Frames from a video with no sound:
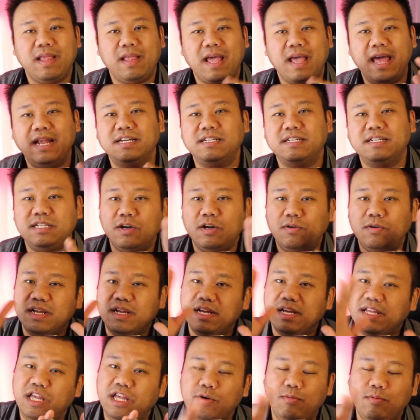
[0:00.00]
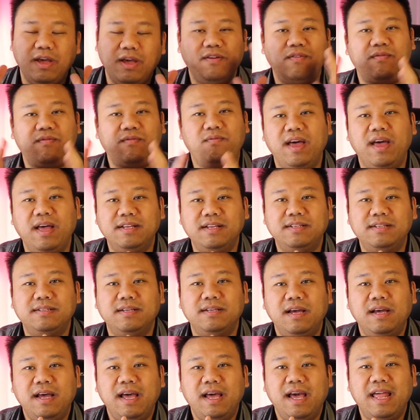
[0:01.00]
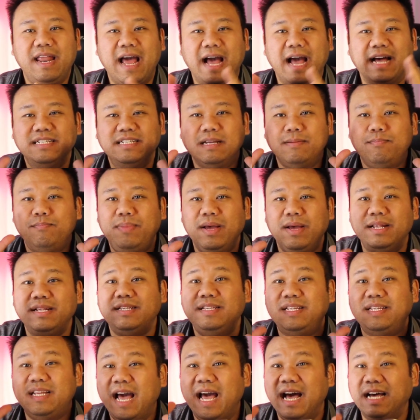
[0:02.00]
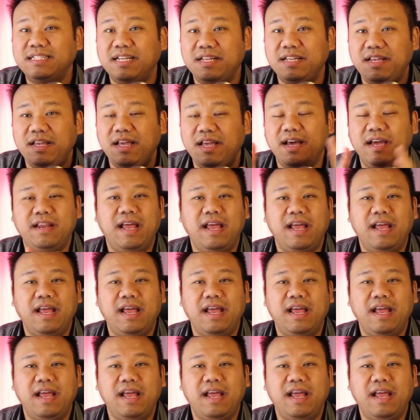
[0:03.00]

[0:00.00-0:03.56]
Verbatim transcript: It is still in a QA phase. It hasn't been tested yet.